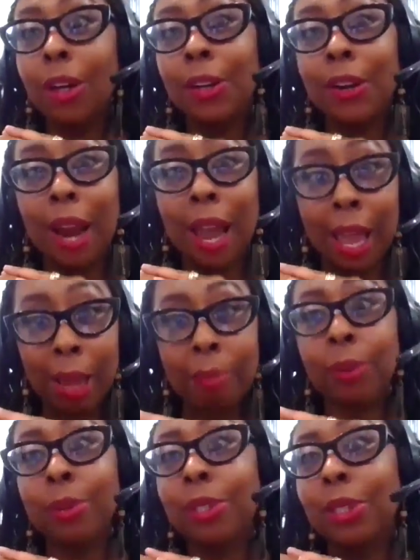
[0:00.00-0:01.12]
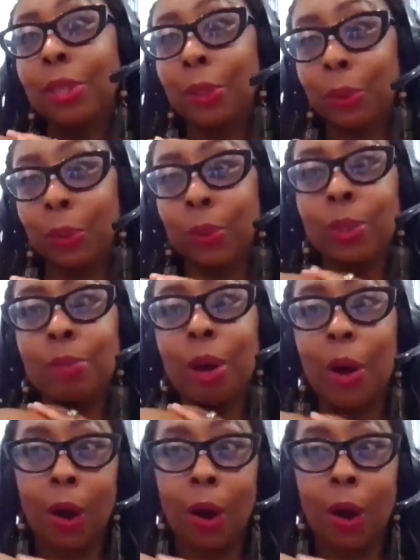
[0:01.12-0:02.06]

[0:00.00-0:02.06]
longer able to use my